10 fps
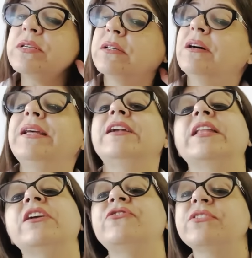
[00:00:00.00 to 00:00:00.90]
Earlier,
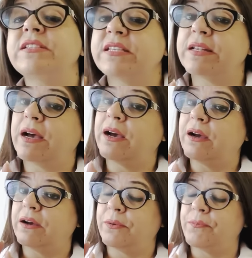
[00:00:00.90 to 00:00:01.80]
they just
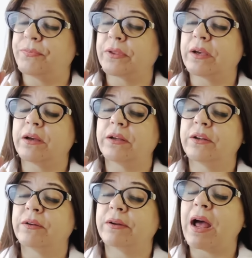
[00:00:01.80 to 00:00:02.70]

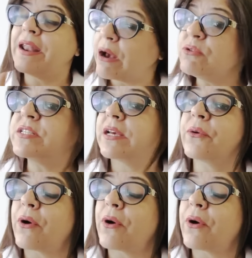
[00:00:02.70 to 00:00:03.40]
announced the